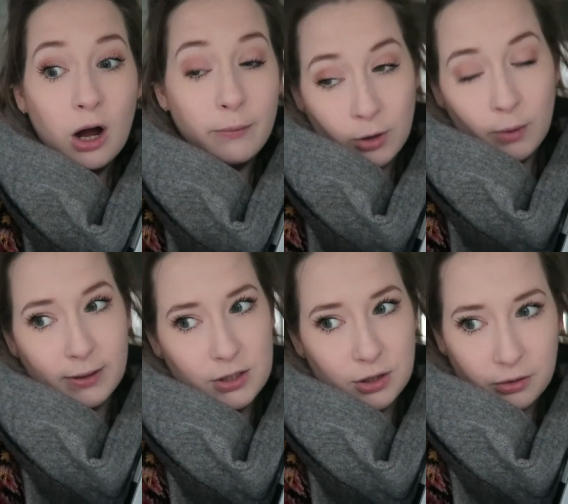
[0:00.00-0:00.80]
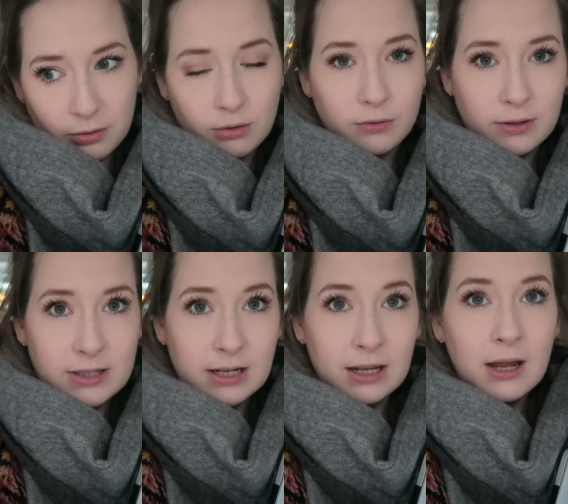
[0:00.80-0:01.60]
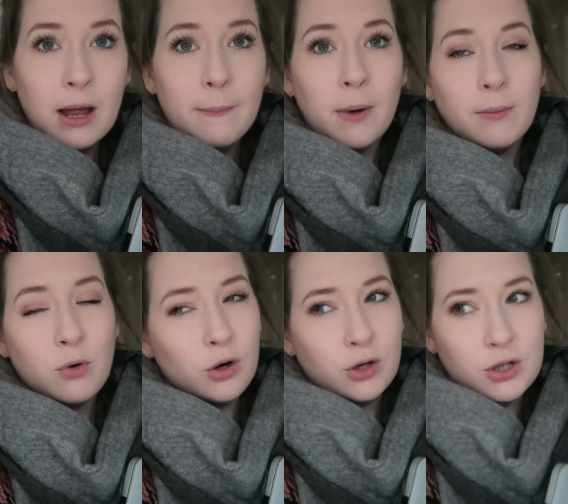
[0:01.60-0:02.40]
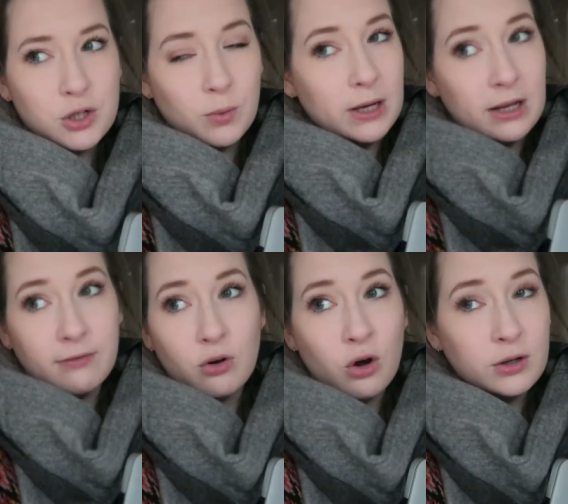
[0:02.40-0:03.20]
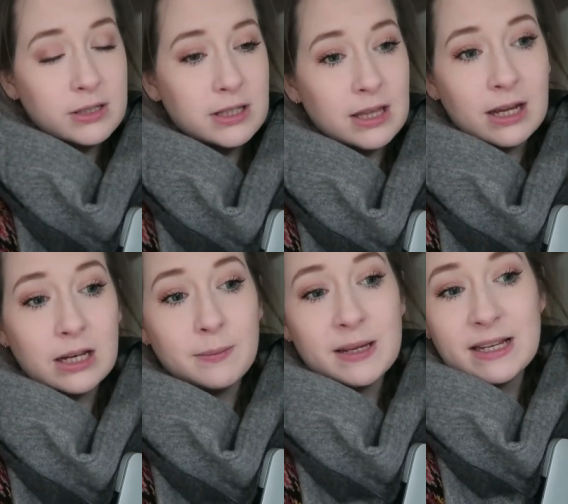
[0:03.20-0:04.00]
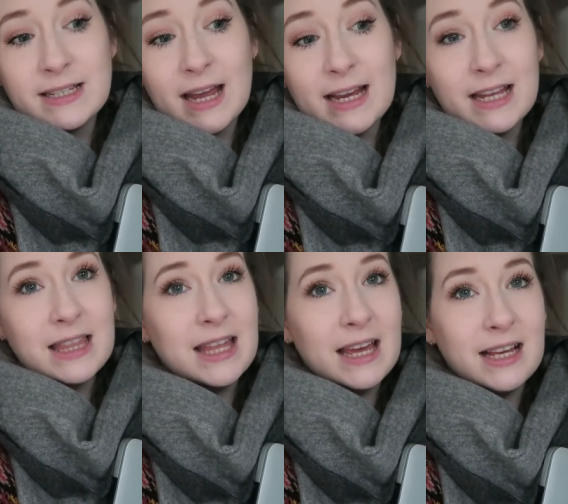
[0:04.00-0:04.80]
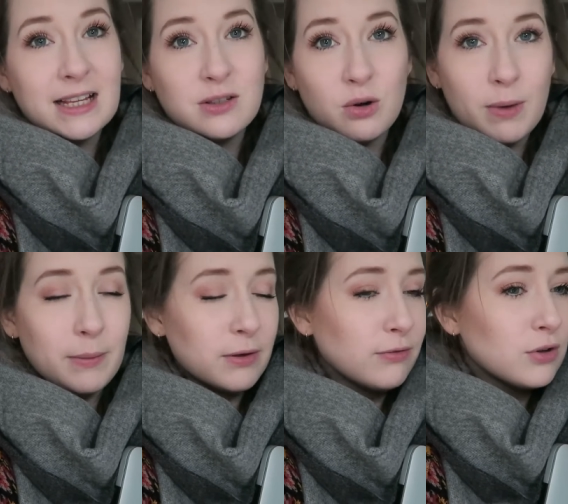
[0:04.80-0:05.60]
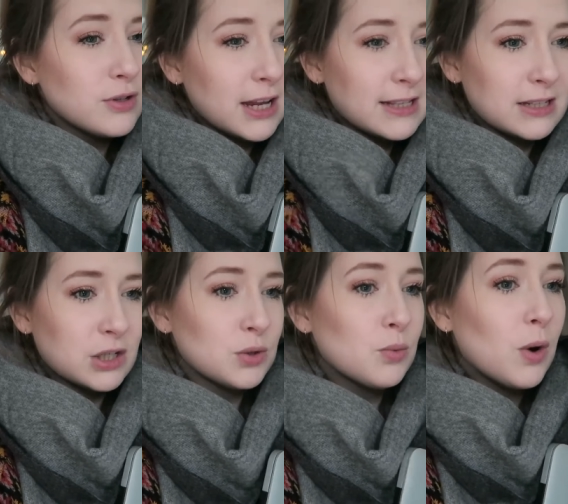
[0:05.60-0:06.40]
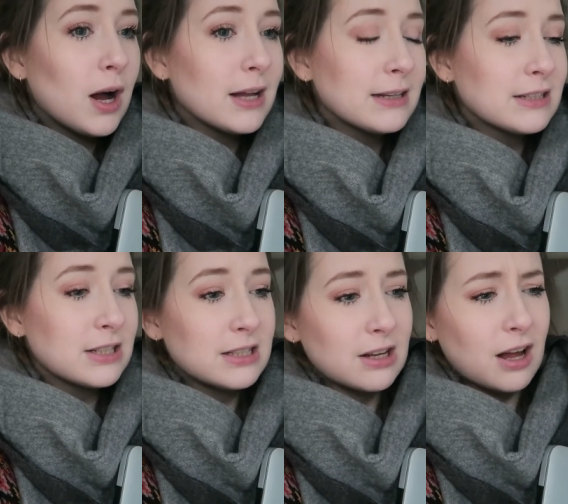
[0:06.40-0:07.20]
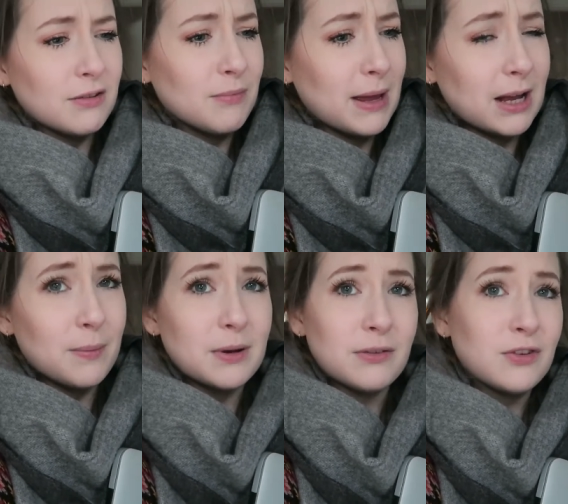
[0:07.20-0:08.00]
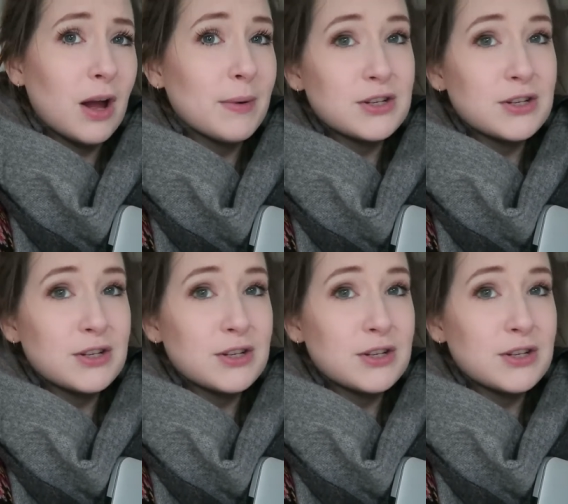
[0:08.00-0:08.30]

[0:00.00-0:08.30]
I'm going to, obviously. But I'm not going to do weekly vlogs. They're going to be daily things or maybe a few days into one just to kind of make up enough time.